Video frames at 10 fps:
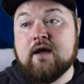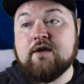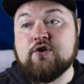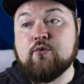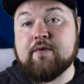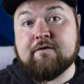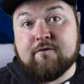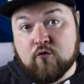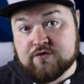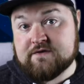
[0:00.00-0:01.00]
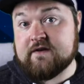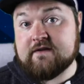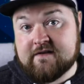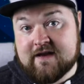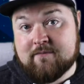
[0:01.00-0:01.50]
You'll be forced to
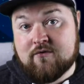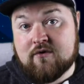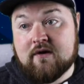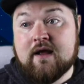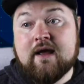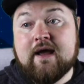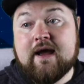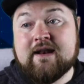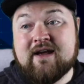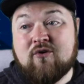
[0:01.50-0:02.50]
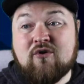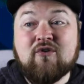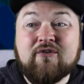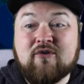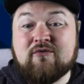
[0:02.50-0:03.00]
rotate more, and all
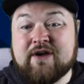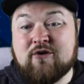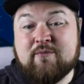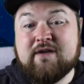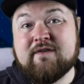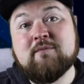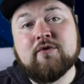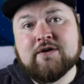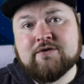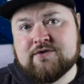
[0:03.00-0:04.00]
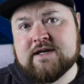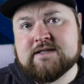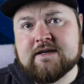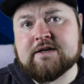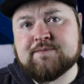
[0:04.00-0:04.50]
in all, it'll make for a more
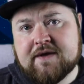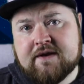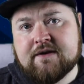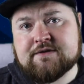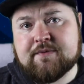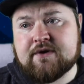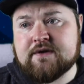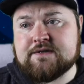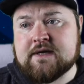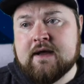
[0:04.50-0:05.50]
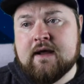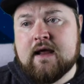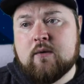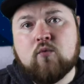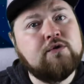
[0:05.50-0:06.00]
interesting experience, because
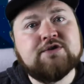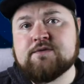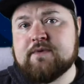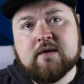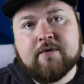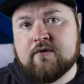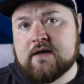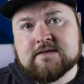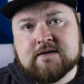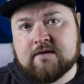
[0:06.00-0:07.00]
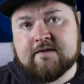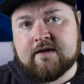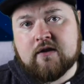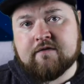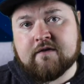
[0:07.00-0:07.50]
it won't just be about that starting
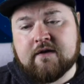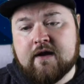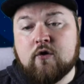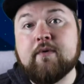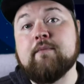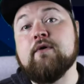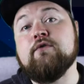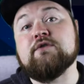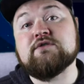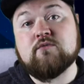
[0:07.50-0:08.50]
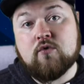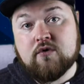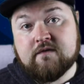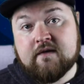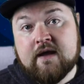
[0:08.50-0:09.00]
11. It'll be about your
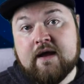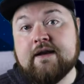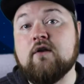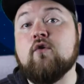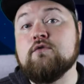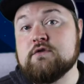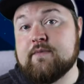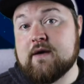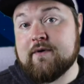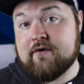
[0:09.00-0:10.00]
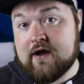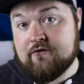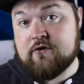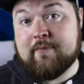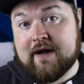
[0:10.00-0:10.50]
squad, and it'll also be about how
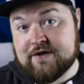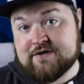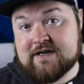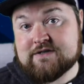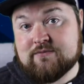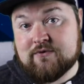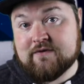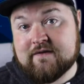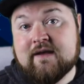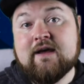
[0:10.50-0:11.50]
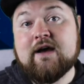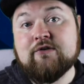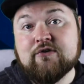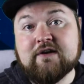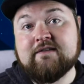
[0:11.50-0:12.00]
you manage that squad, how
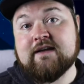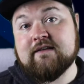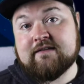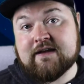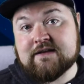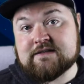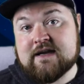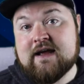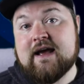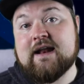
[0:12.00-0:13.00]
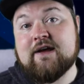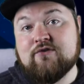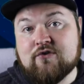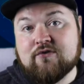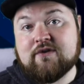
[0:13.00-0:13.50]
you rotate things, and how
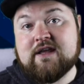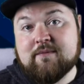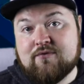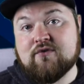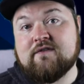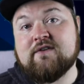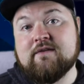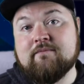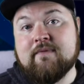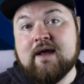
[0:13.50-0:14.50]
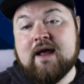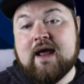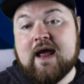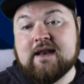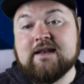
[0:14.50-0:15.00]
you keep your team
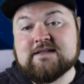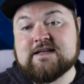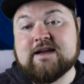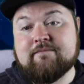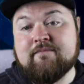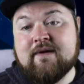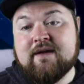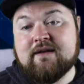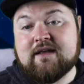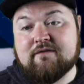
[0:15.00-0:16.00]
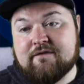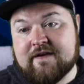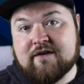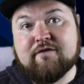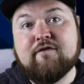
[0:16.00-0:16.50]
in the same kind of
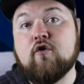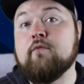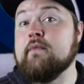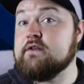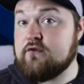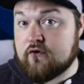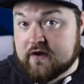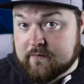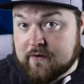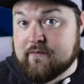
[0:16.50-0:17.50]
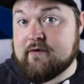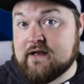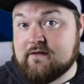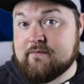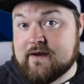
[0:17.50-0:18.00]
vein of form. Talking about
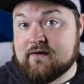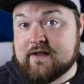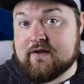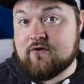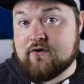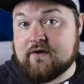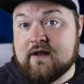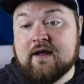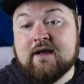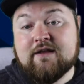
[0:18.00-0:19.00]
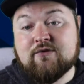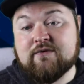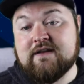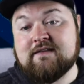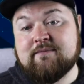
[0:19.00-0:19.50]
momentum earlier on, you'll
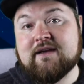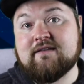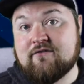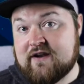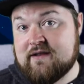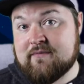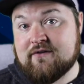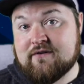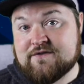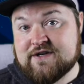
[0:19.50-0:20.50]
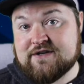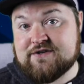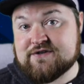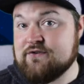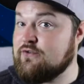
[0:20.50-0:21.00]
need to make the right amount of
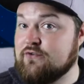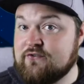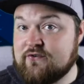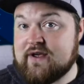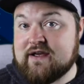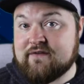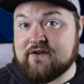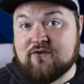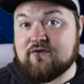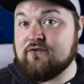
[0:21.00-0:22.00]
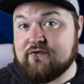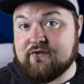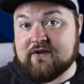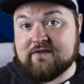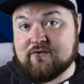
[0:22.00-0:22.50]
changes, not go too heavy, not go too
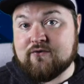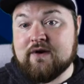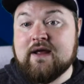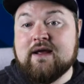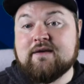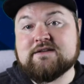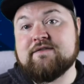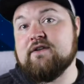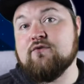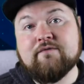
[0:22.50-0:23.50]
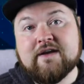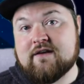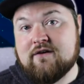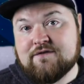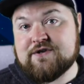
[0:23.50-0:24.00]
little, because if you don't make
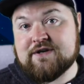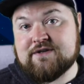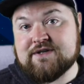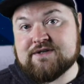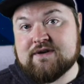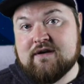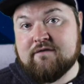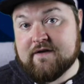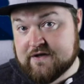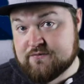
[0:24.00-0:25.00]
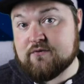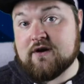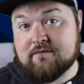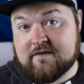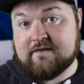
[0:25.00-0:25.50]
enough changes, fitness will come
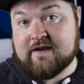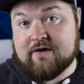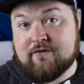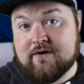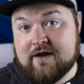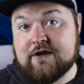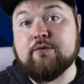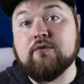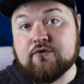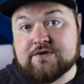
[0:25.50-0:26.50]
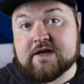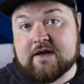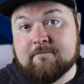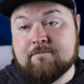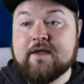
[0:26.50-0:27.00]
to tell and you will lose a
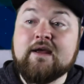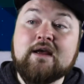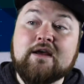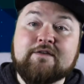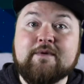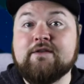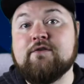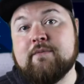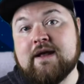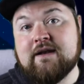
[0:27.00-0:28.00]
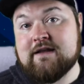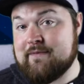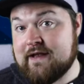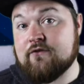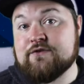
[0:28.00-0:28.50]
game. If you make too many, you
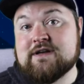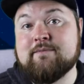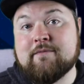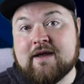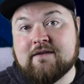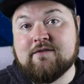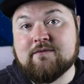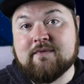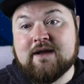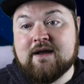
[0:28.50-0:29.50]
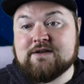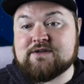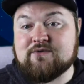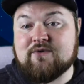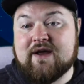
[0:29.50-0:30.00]
might lose that momentum.
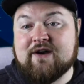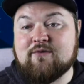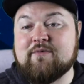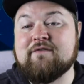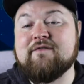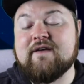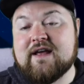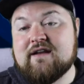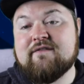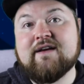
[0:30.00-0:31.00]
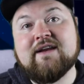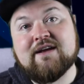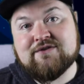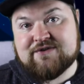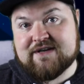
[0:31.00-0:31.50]
So it will be very, very
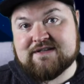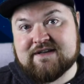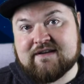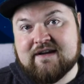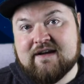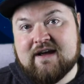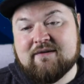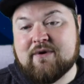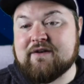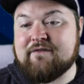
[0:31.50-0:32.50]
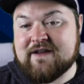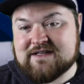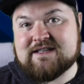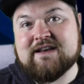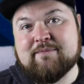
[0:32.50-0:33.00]
interesting, and when Phase
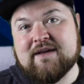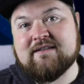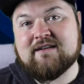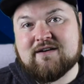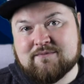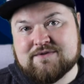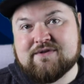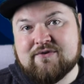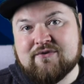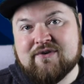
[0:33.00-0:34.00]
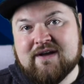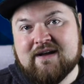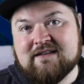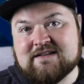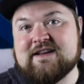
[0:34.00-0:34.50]
3 beta comes through,
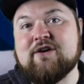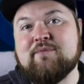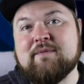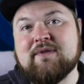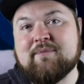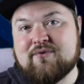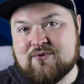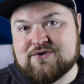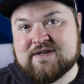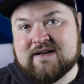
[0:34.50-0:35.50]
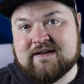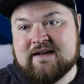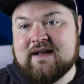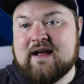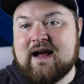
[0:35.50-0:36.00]
to see how people approach that
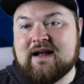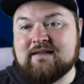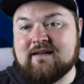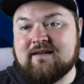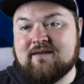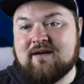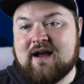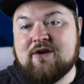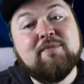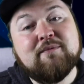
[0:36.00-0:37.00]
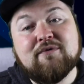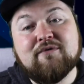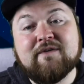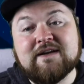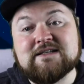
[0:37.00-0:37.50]
and how people
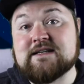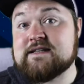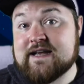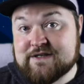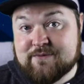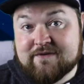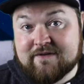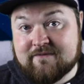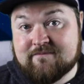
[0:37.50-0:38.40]
find success with it.